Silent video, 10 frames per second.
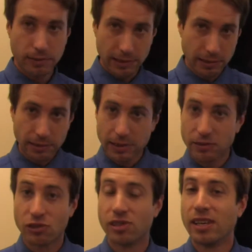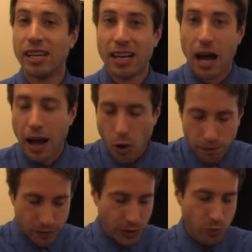Well, it's,
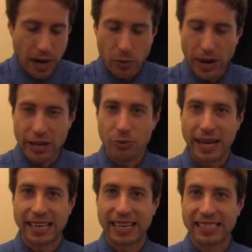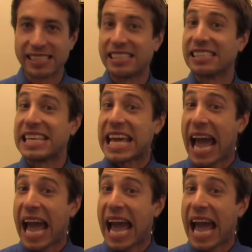hopefully right away you recognize this is the